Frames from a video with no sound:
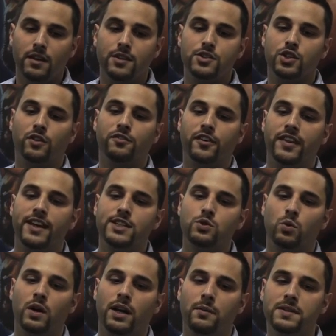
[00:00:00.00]
So for
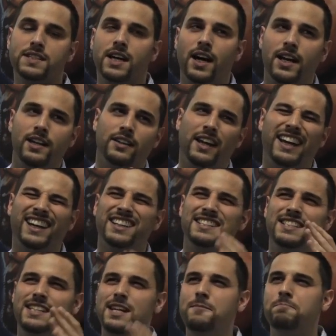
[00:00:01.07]
this one, it was kind of like a
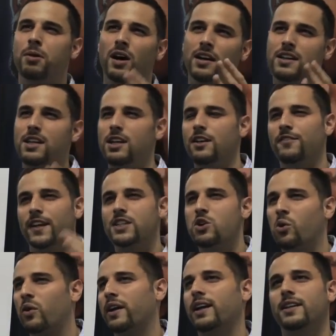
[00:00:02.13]
steampunky
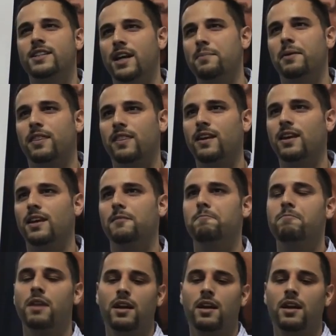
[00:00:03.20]
Victorian type of theme,